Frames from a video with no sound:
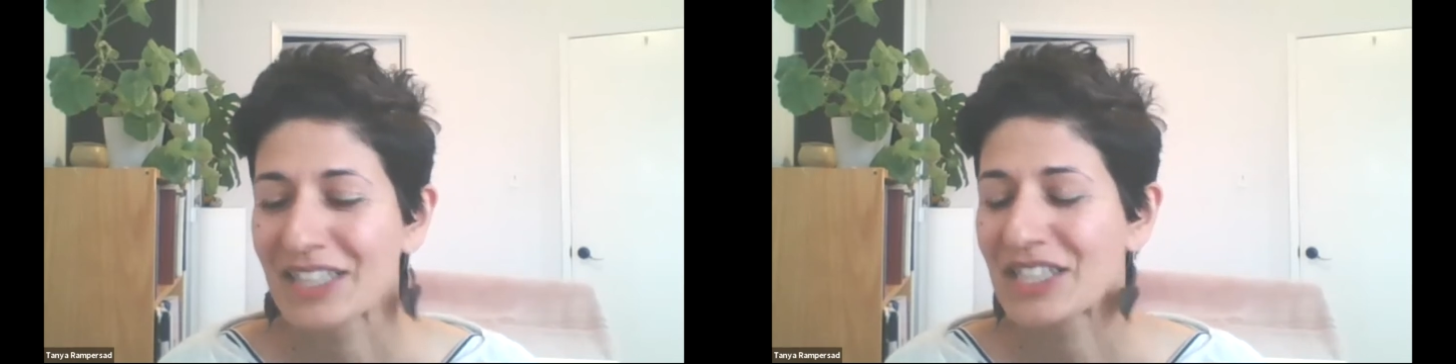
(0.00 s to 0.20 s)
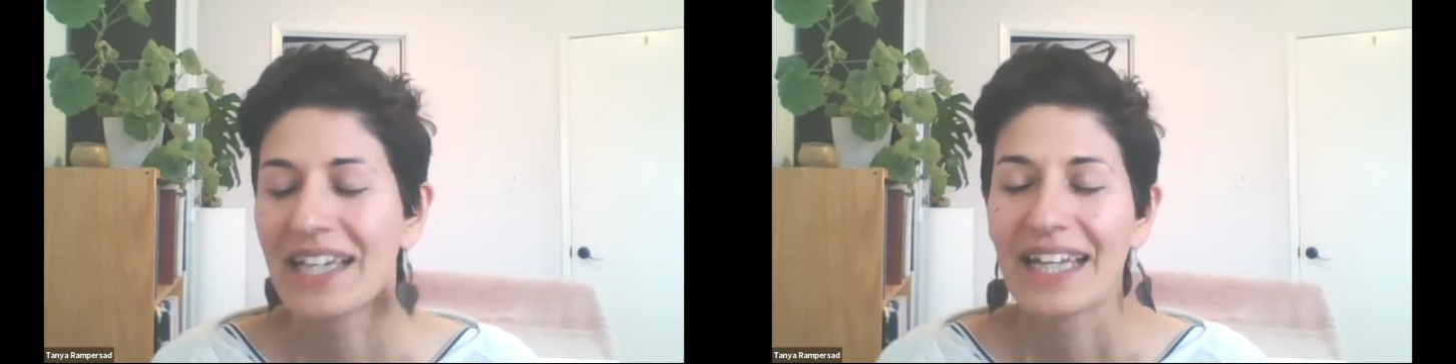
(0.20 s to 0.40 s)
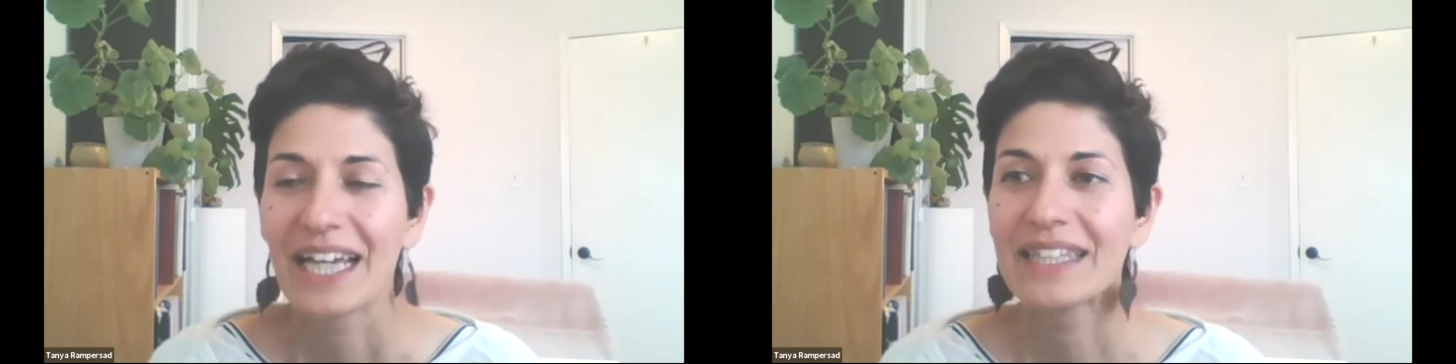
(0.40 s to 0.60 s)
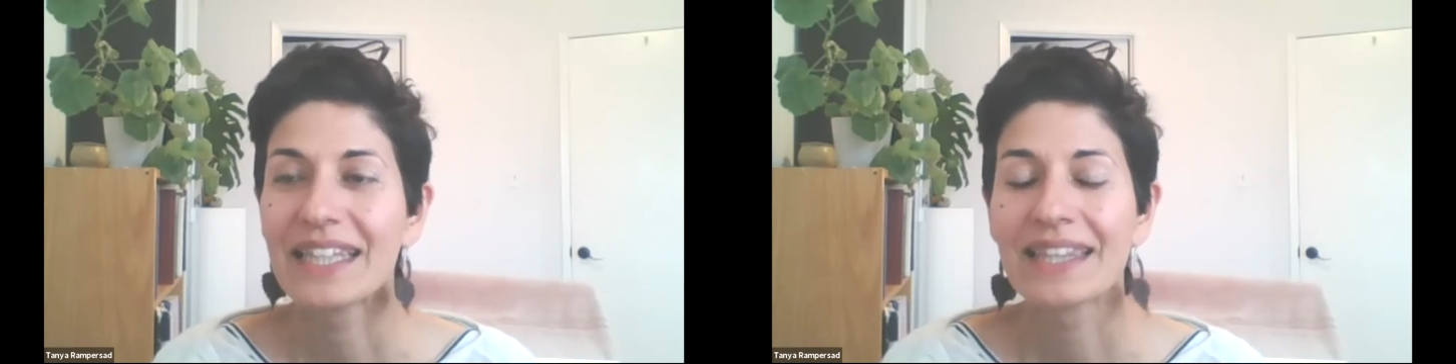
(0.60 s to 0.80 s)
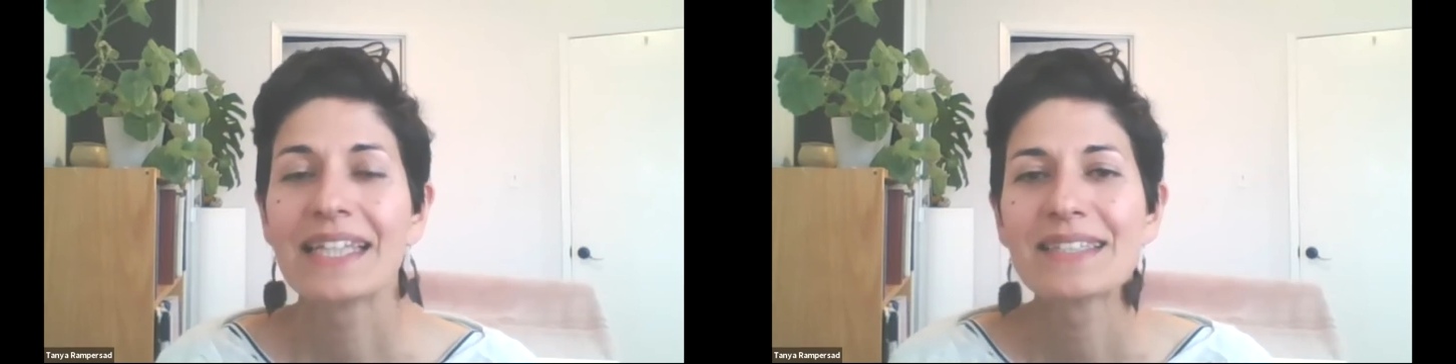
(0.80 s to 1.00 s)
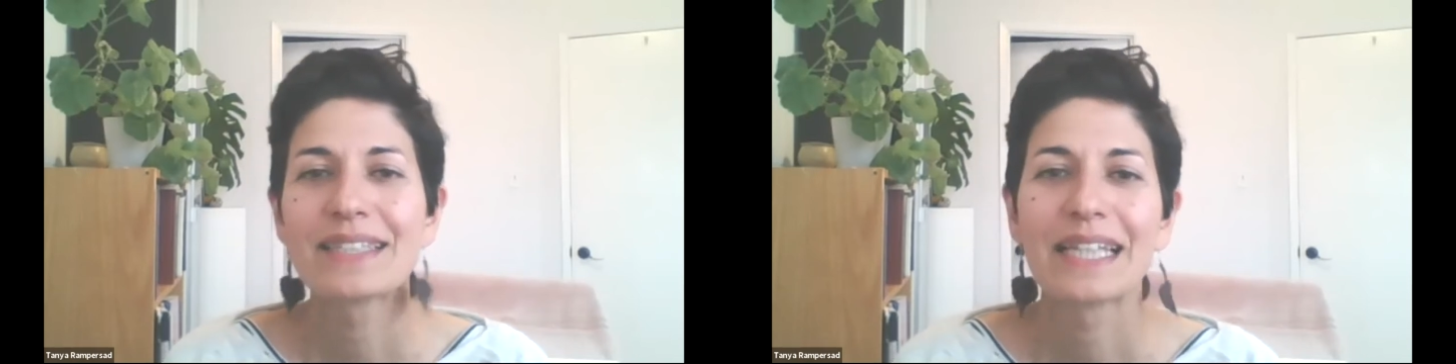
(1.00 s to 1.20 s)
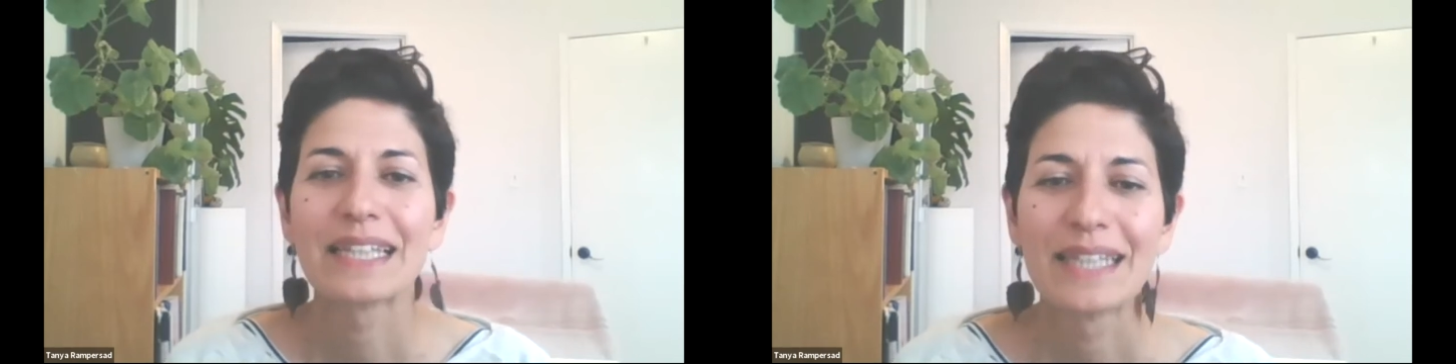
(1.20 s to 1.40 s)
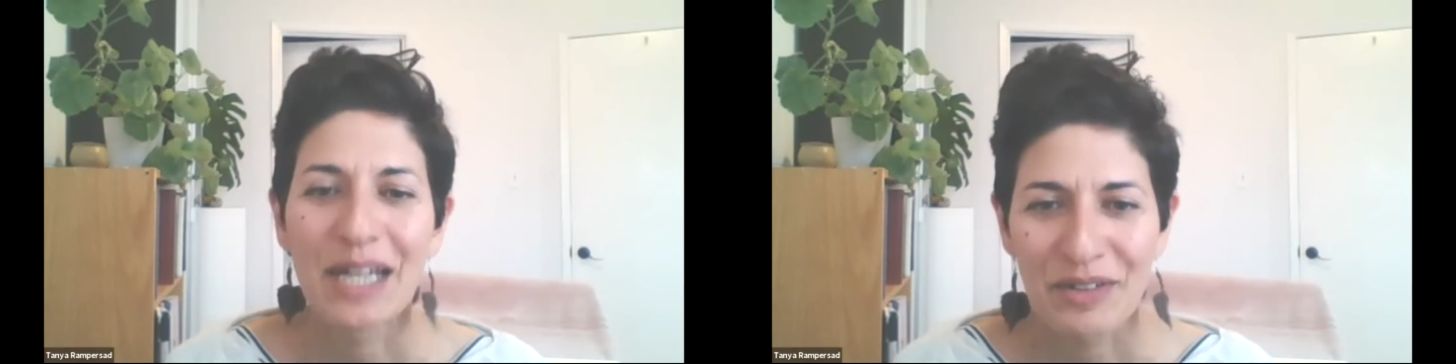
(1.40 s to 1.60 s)
And the things that I
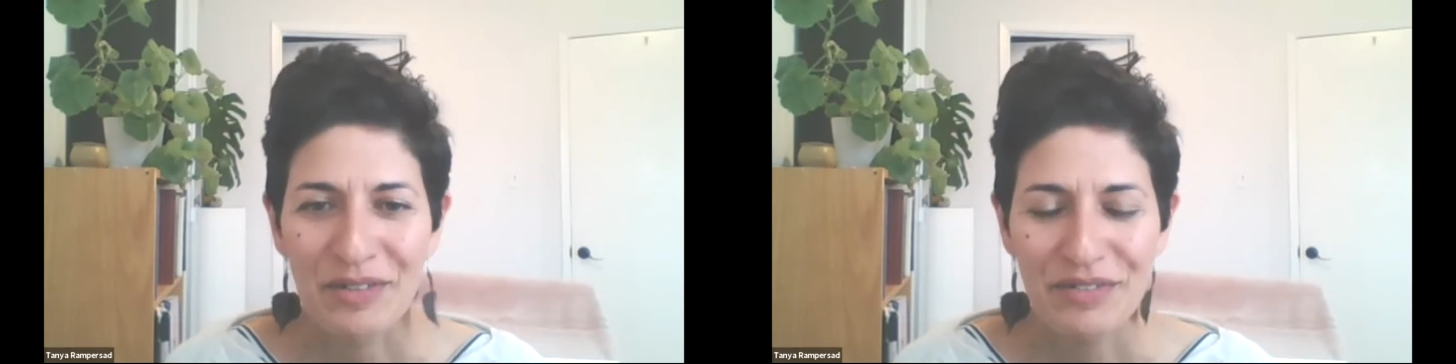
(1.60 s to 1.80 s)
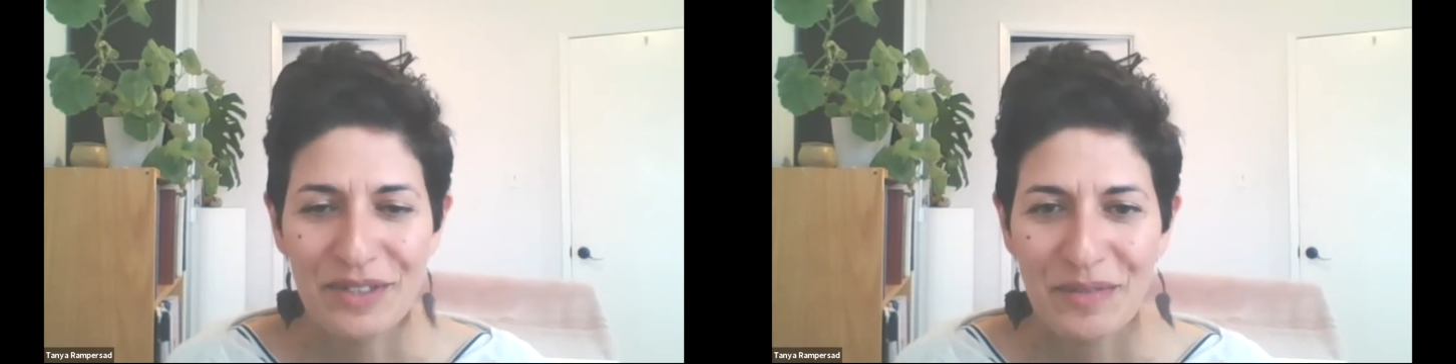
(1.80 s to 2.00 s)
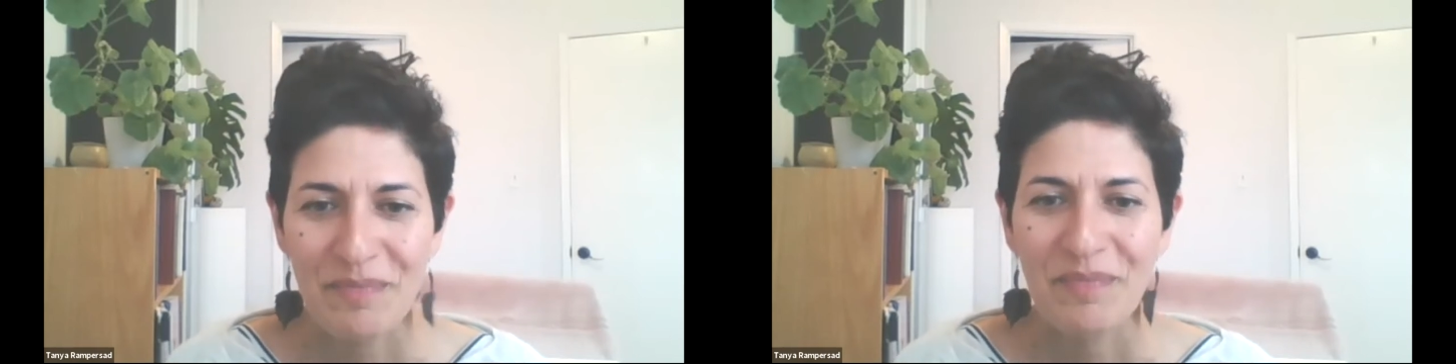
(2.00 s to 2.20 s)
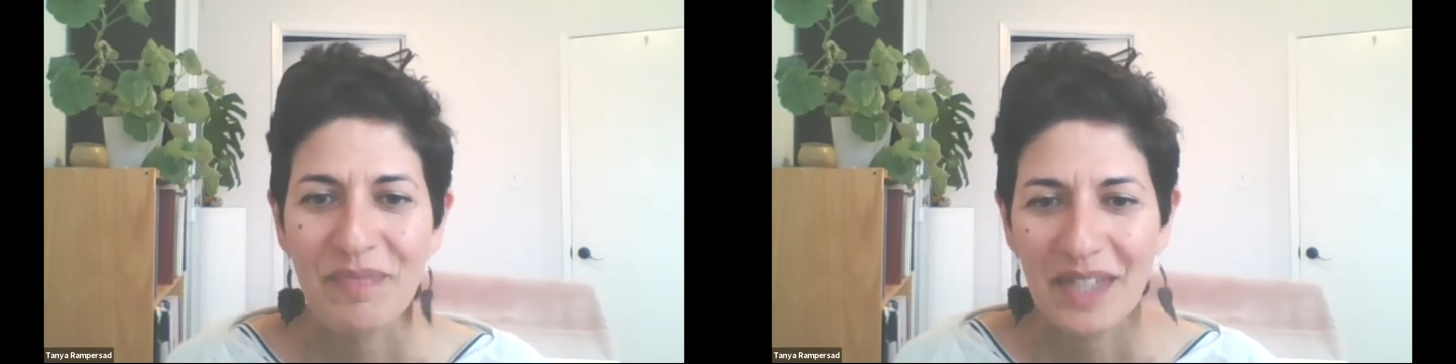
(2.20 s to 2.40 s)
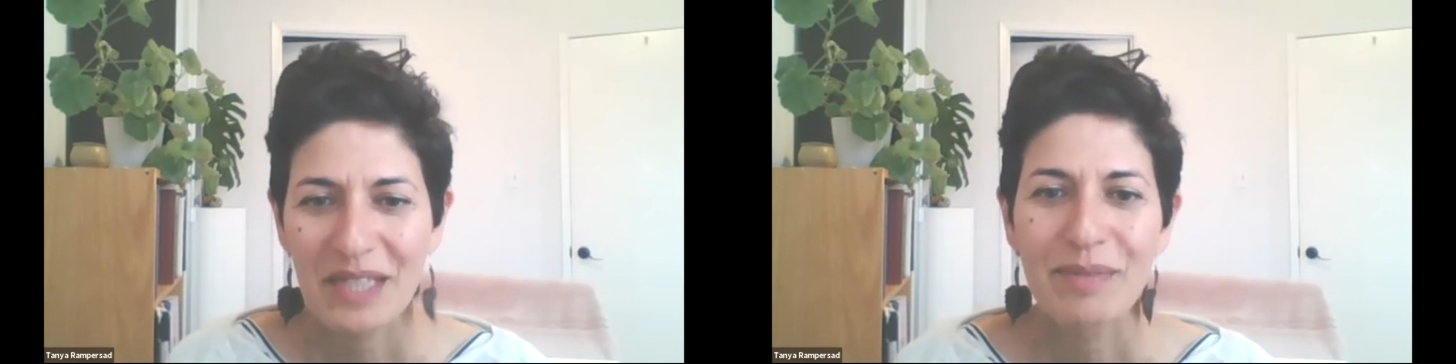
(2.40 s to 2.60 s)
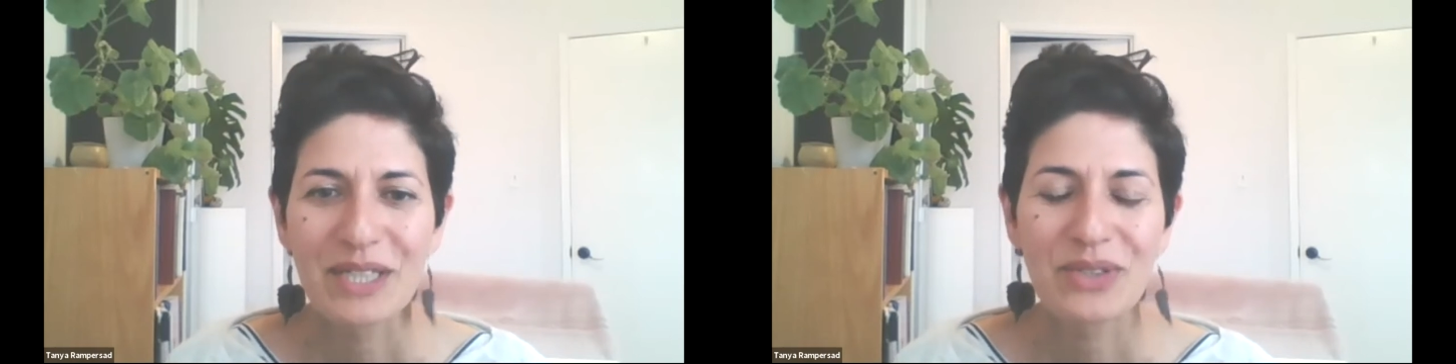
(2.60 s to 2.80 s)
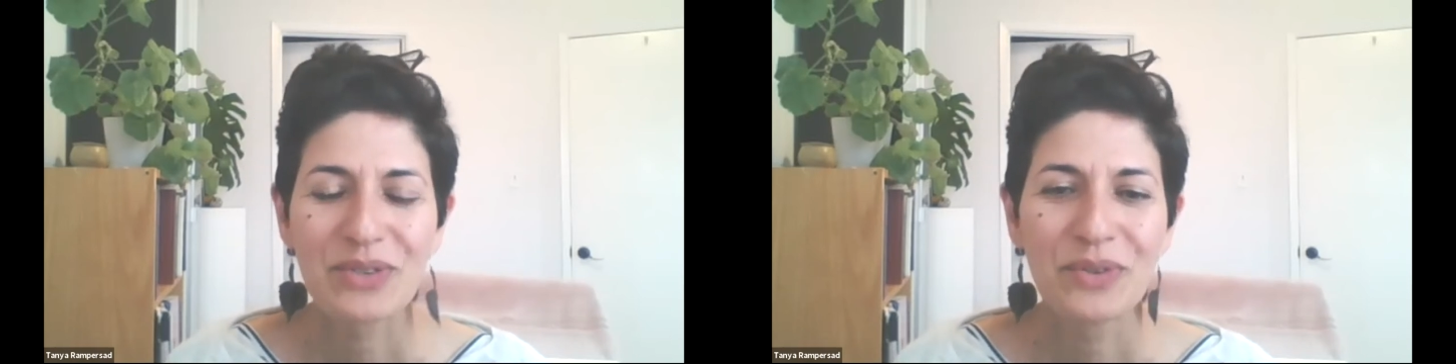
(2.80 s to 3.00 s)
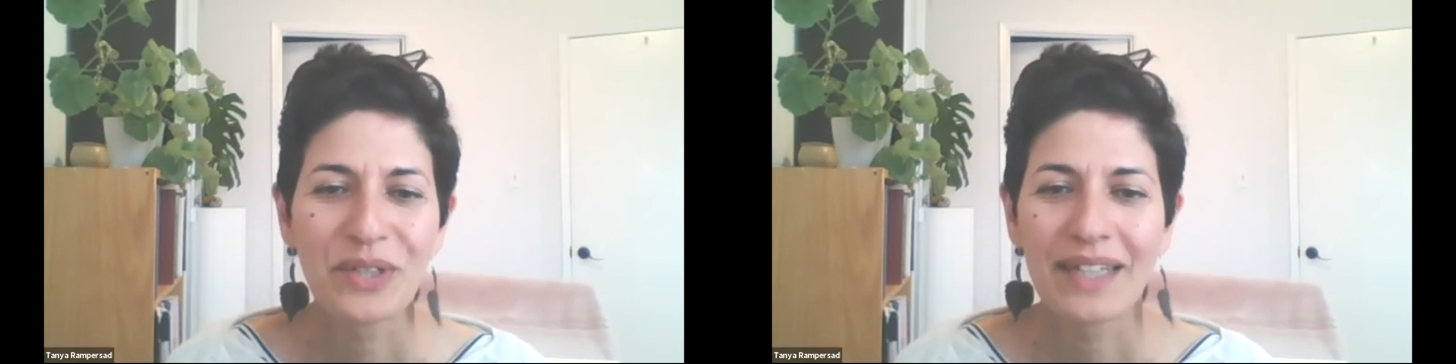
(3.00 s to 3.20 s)
loved in my
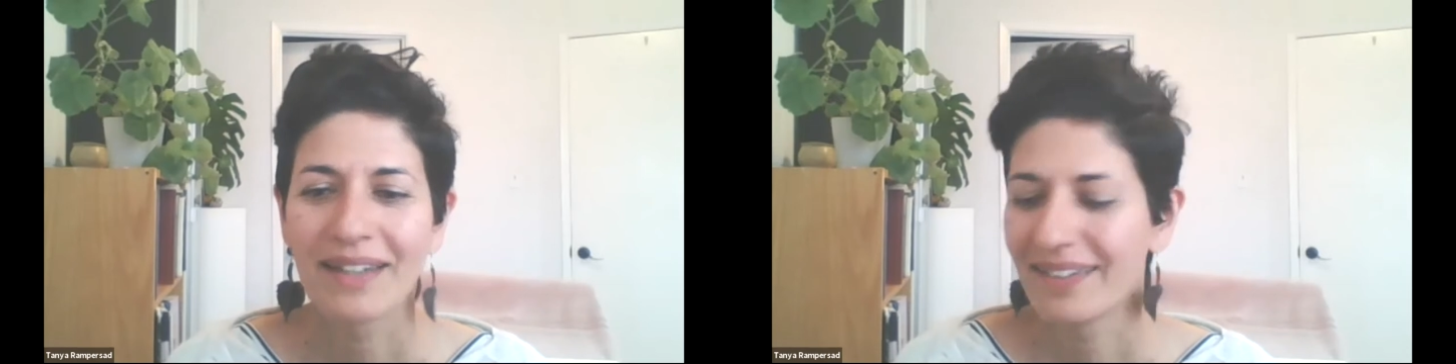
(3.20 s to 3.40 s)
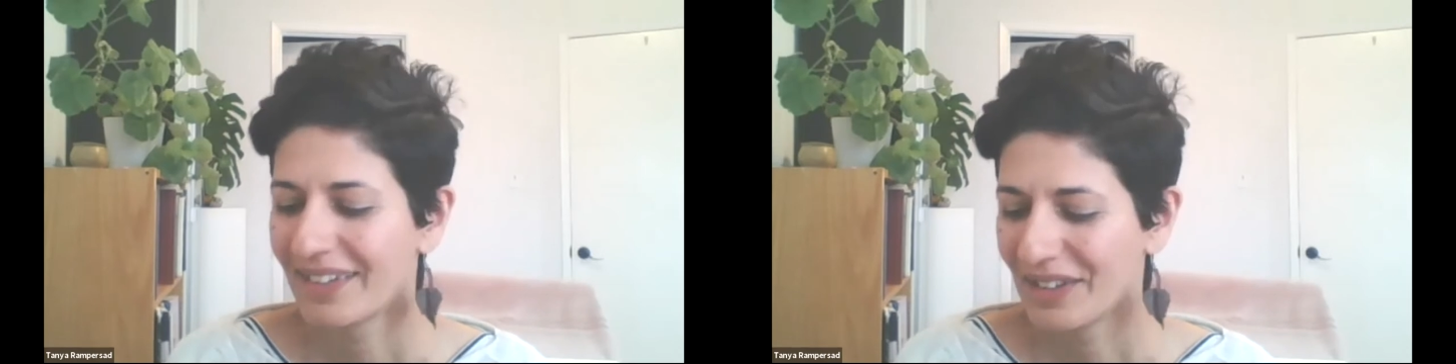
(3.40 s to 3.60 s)
schooling,